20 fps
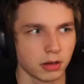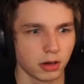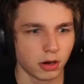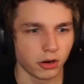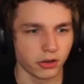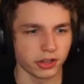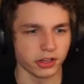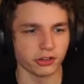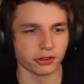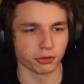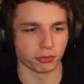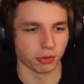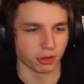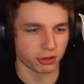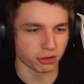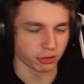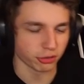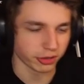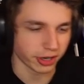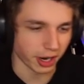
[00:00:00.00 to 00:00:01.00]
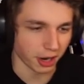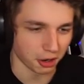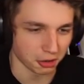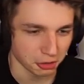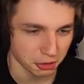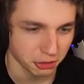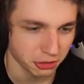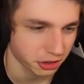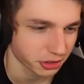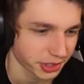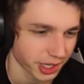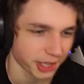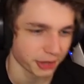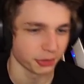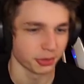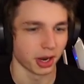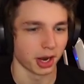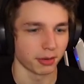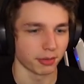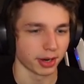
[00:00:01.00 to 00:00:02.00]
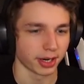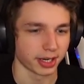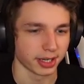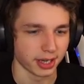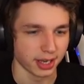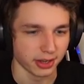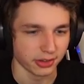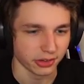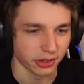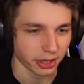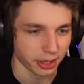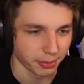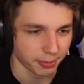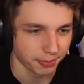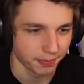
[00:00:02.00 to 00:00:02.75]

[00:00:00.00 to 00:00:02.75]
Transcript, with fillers: Are these original characters? Because I do not recognize them.